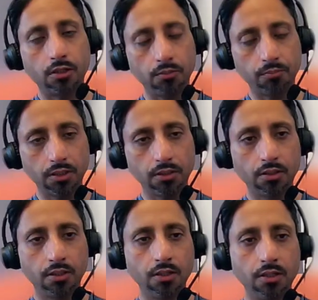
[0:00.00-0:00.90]
be.
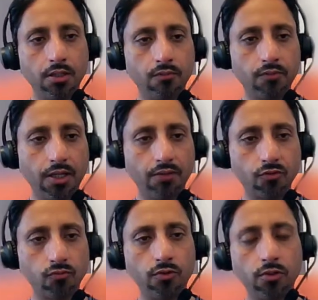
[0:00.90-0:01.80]
We have to
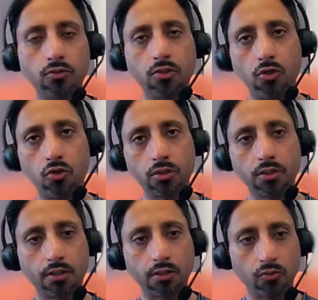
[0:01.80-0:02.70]
follow the order.
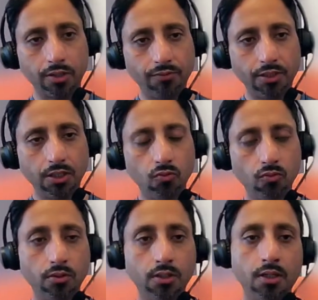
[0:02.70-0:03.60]
So revenue,
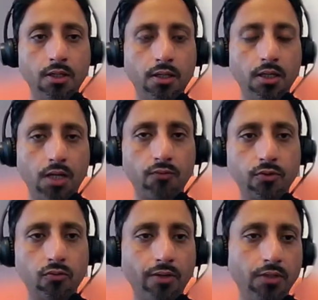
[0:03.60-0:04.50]
after
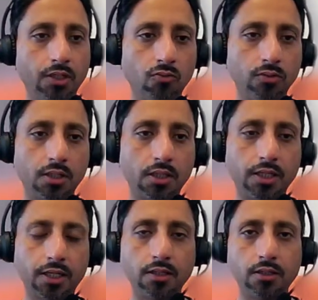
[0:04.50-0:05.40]
revenue, the
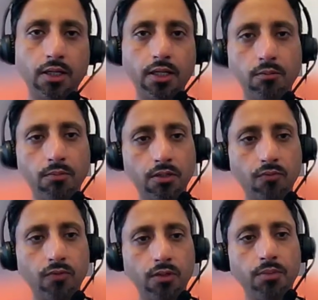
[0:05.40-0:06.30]
second element
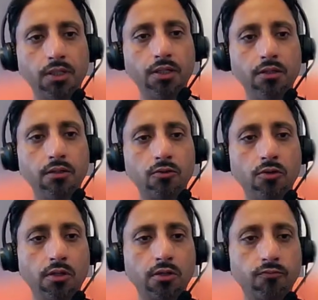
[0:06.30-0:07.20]
will be
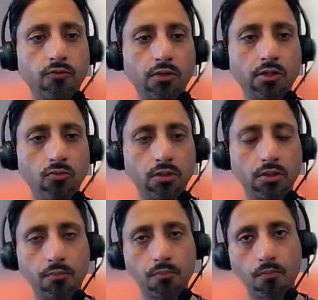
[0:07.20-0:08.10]
cost of goods sold.
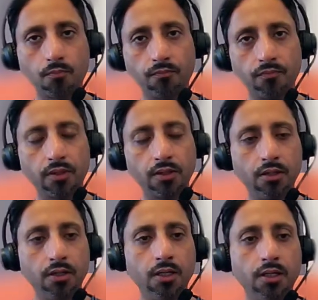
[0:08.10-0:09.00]

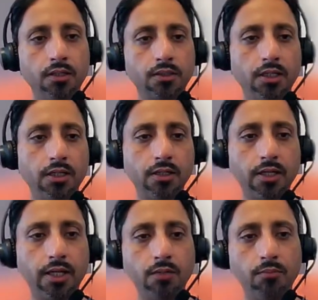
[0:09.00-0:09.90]
Third
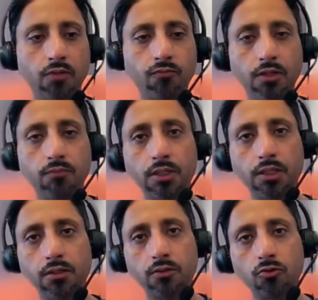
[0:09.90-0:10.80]
element will be
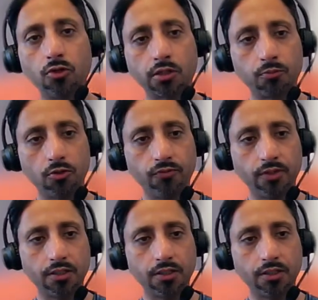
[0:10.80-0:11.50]
gross profit.